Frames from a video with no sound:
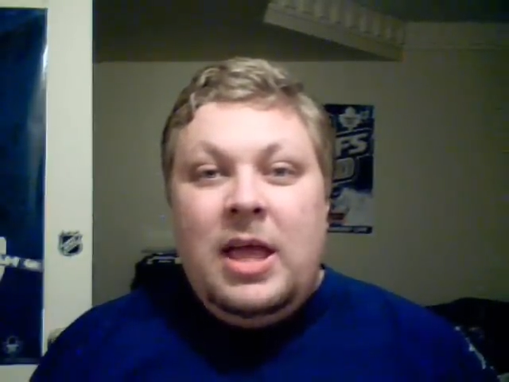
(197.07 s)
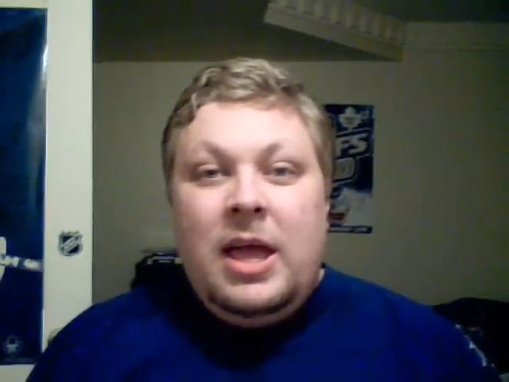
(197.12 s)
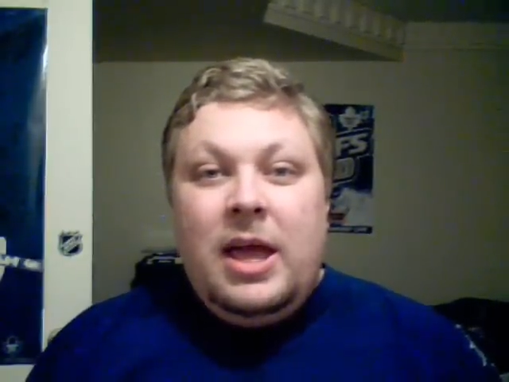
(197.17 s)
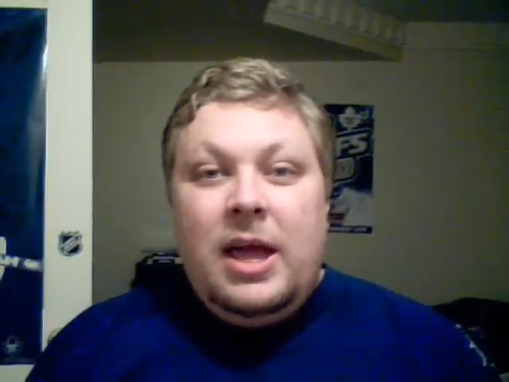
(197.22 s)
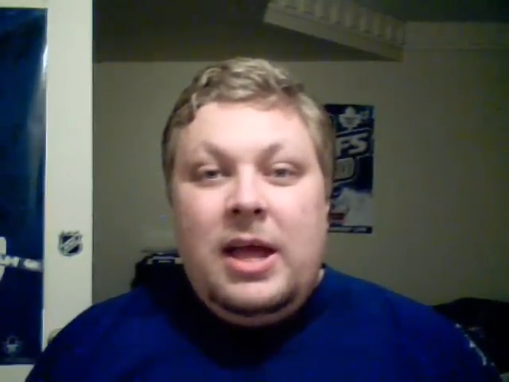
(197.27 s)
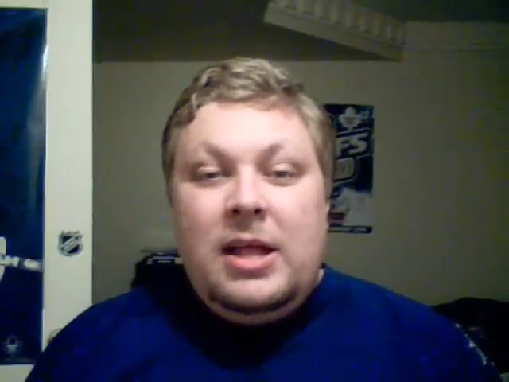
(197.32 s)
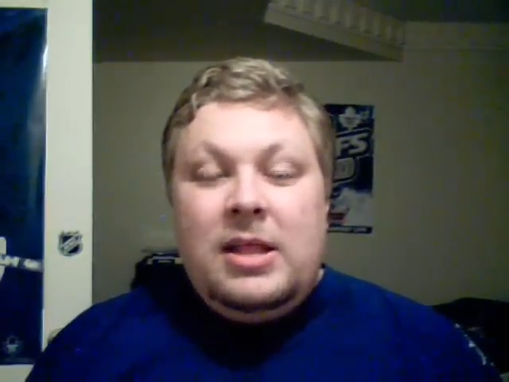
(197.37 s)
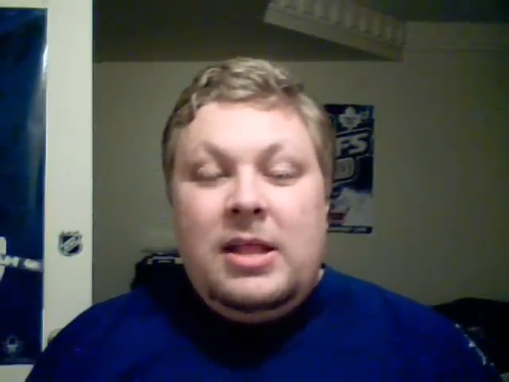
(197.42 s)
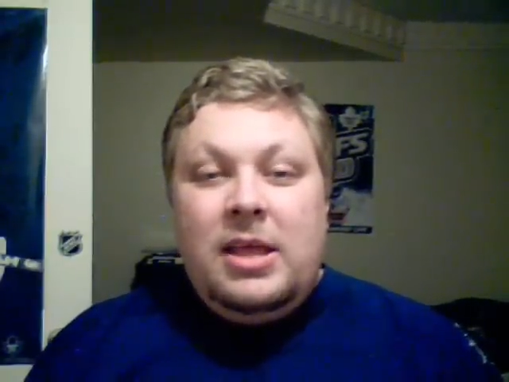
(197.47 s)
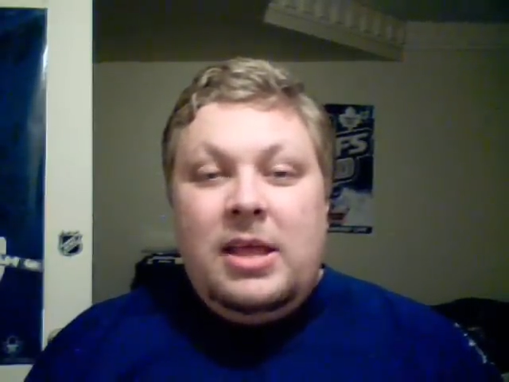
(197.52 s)

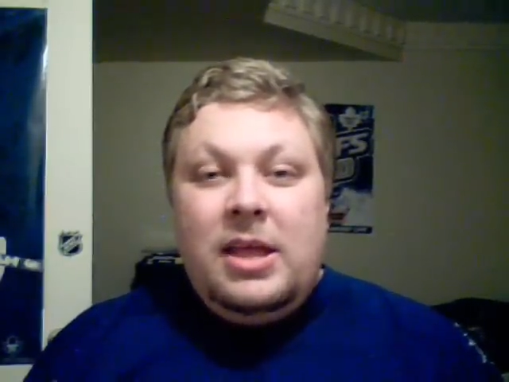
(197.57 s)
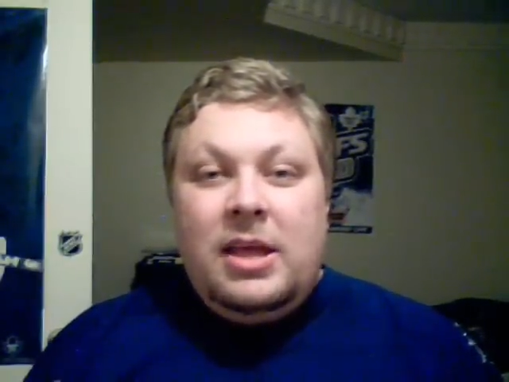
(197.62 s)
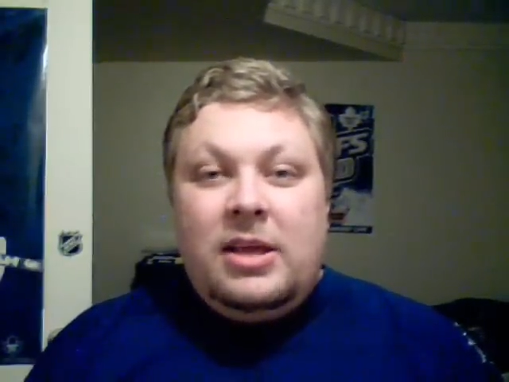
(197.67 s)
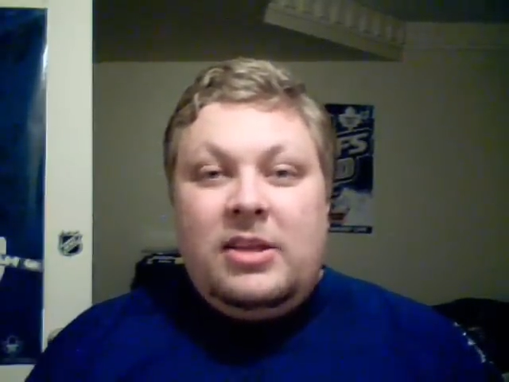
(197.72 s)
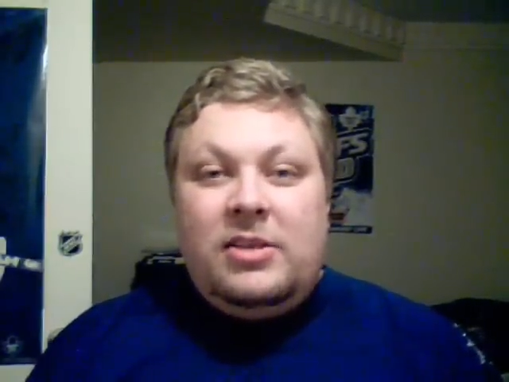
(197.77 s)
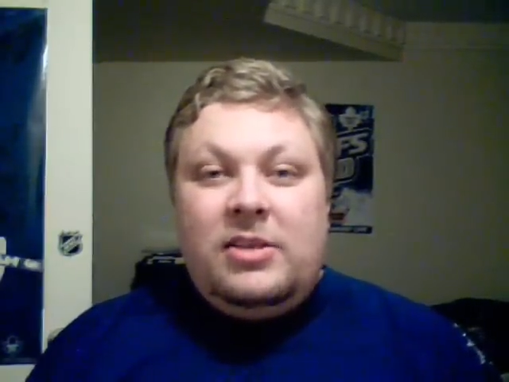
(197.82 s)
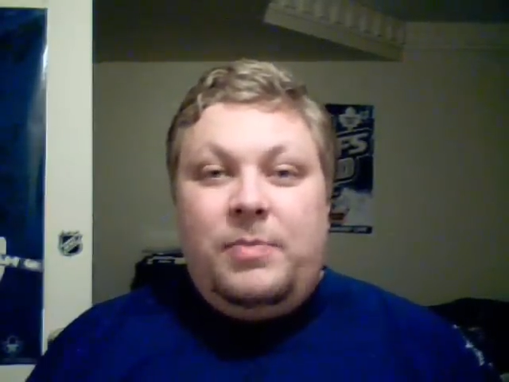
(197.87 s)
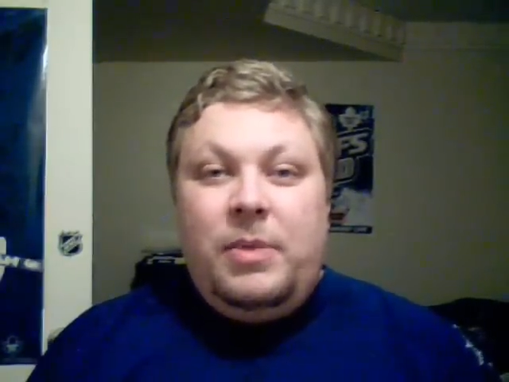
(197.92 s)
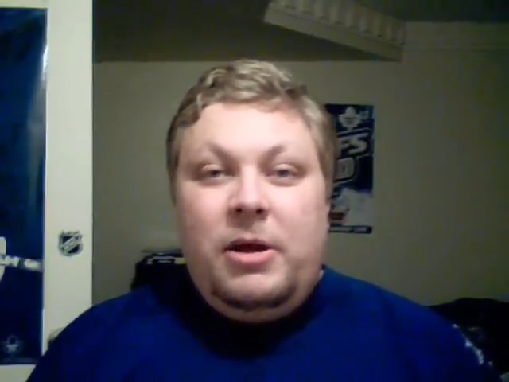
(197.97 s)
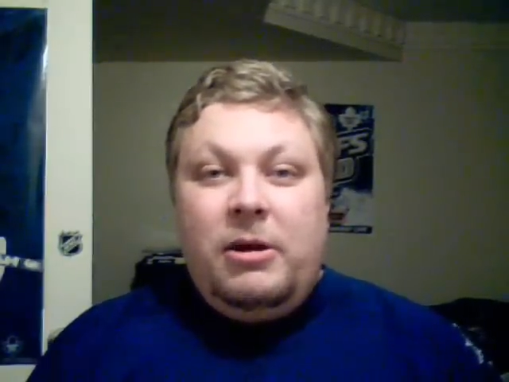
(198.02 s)
and the
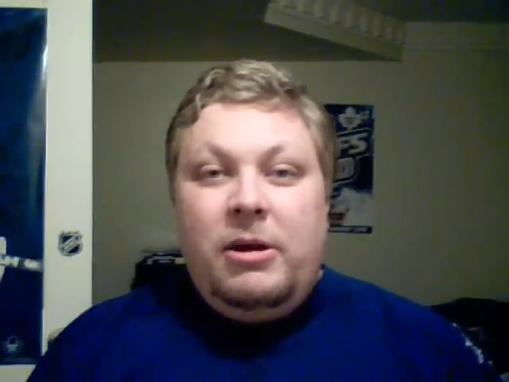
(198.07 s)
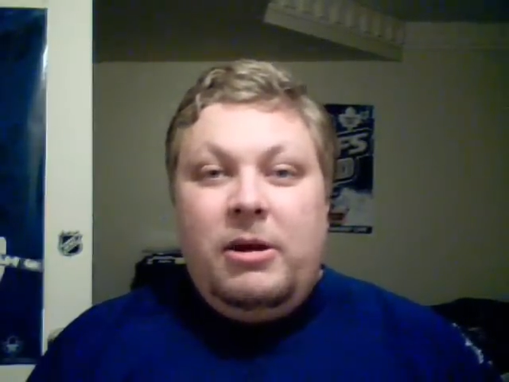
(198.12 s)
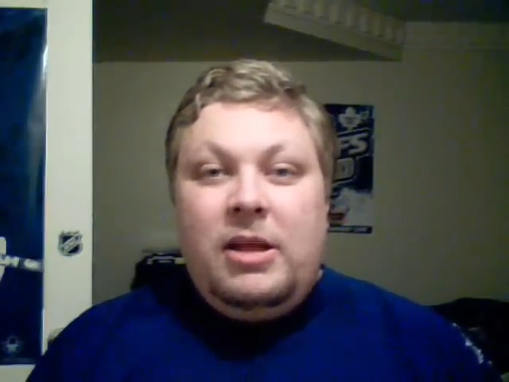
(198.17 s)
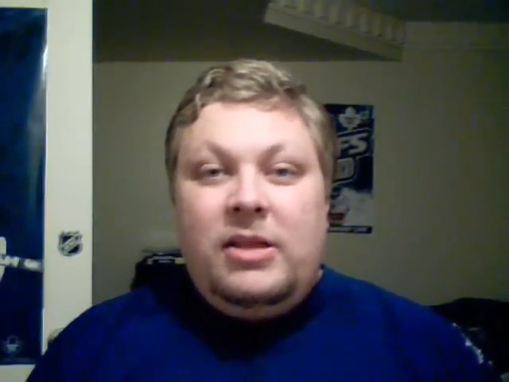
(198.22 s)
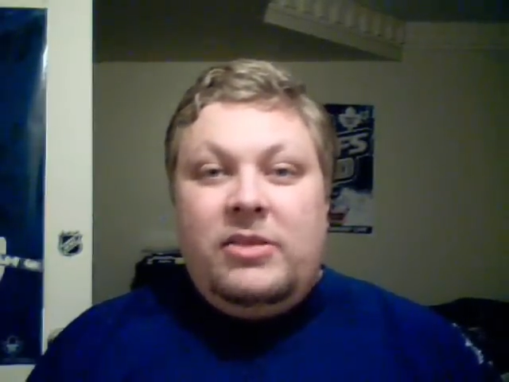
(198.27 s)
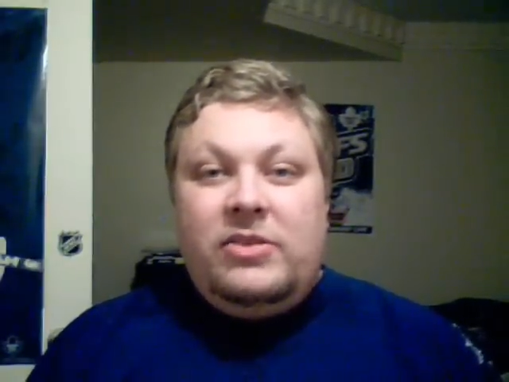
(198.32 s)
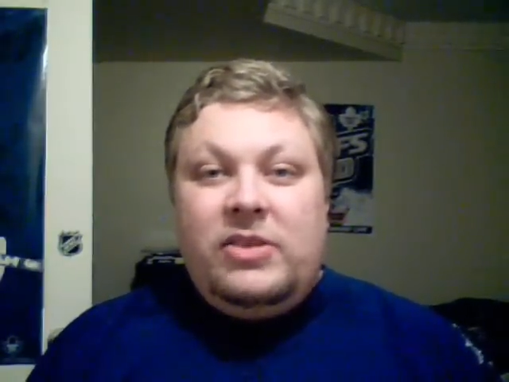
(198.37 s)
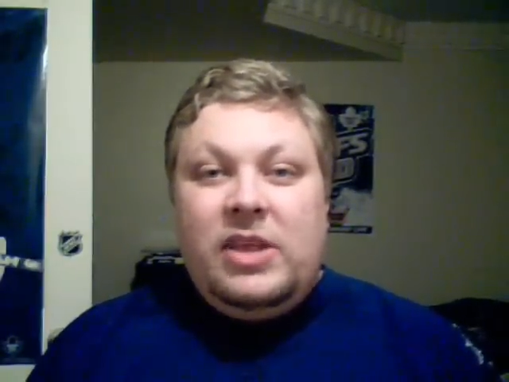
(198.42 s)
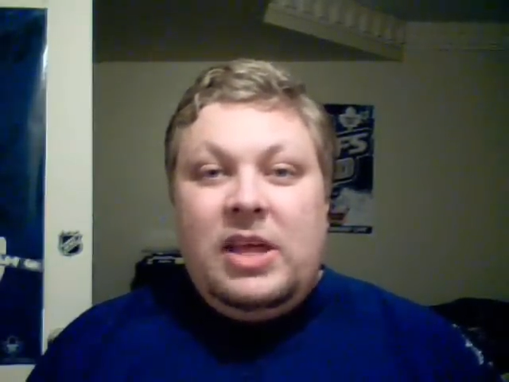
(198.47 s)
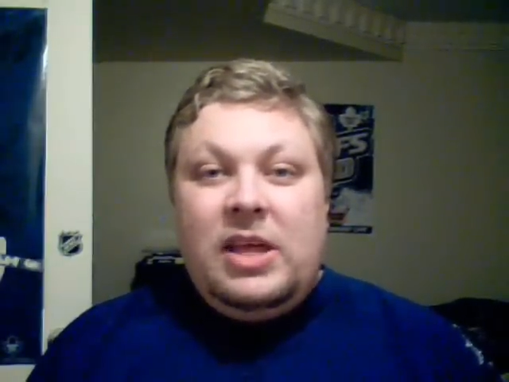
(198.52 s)

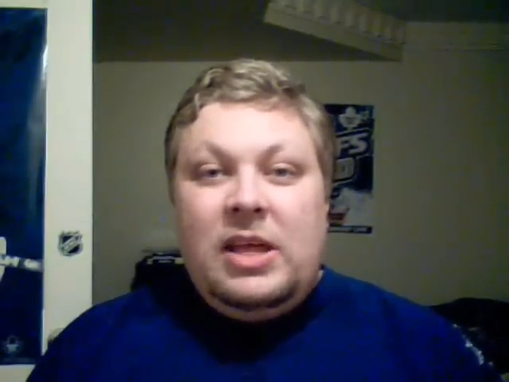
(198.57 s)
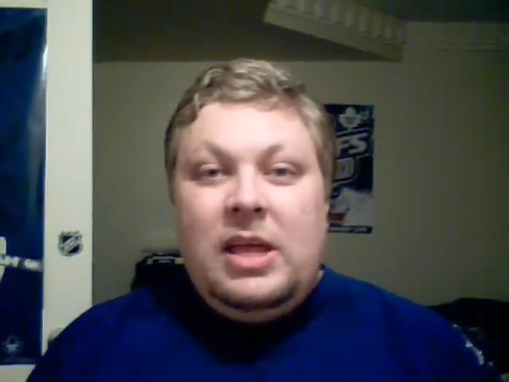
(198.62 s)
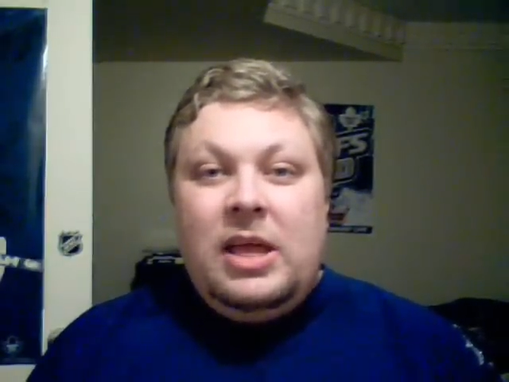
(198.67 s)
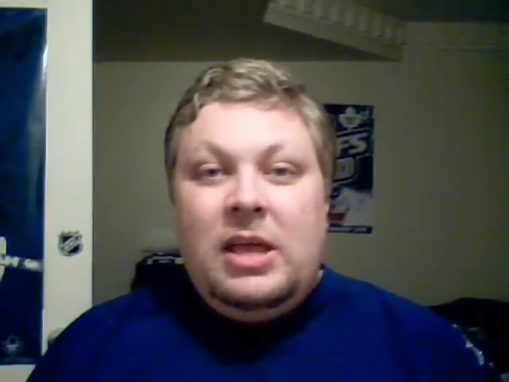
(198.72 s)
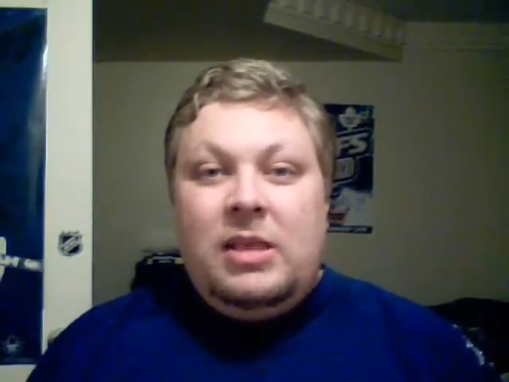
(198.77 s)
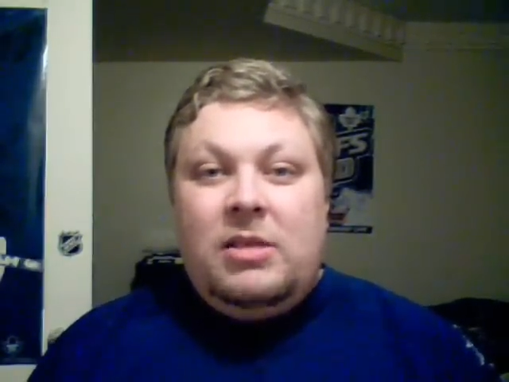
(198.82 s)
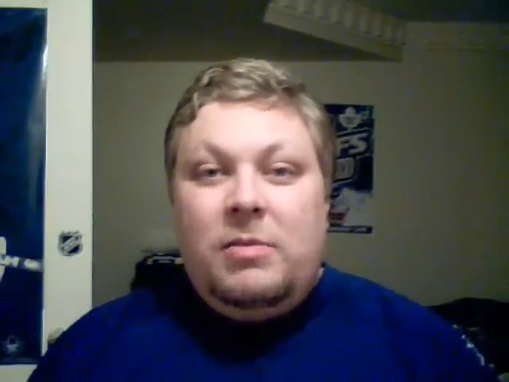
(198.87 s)
experience they need